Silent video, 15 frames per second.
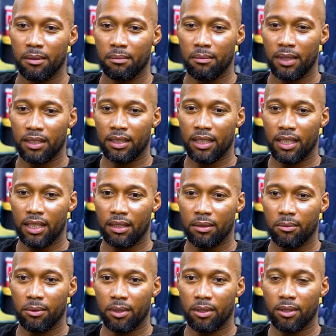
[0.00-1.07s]
My
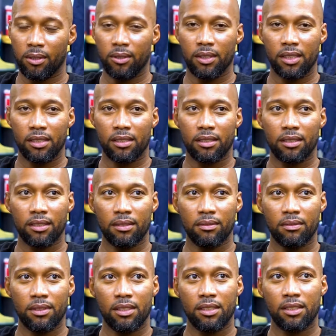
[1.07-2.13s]
dad would go on this
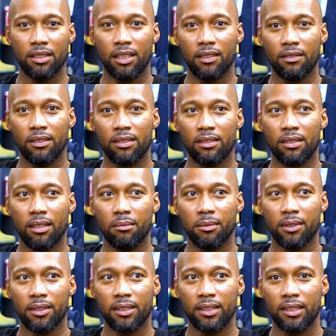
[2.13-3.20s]
convention every summer.
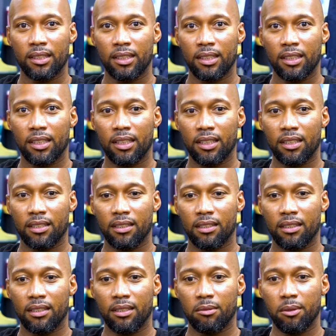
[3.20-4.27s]
And we
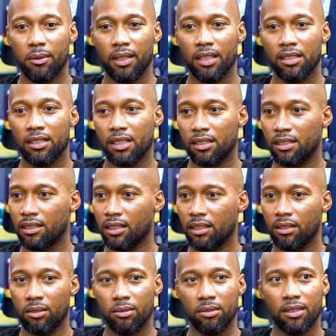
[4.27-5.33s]
would get a chance to stay in
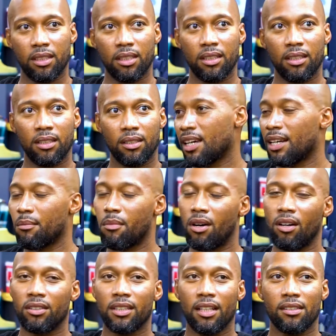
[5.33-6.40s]
a hotel. It had a
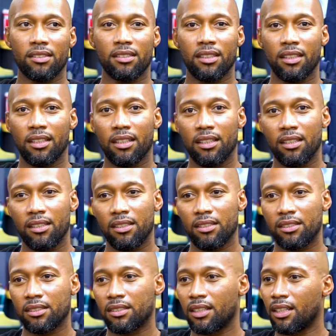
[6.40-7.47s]
mall
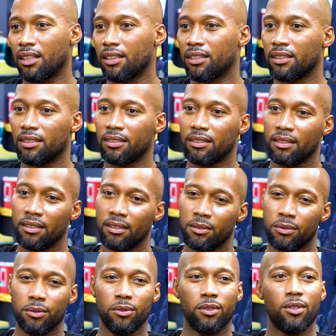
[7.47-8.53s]
downstairs, like
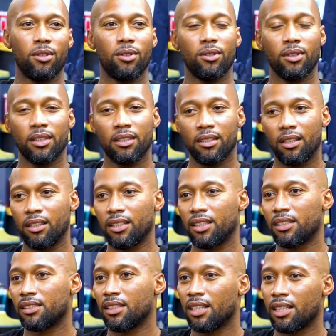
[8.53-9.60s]
food court, all
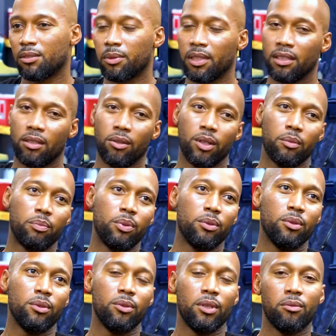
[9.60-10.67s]
that jazz. We get to go to the
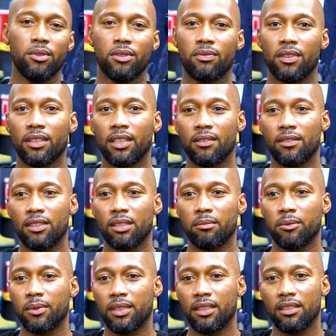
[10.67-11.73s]
pool. It was fun. Every summer
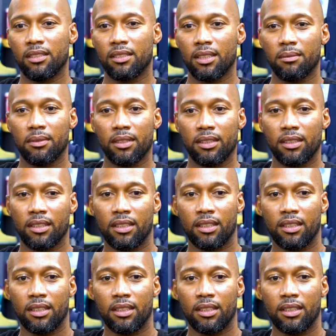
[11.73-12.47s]
we did the same thing.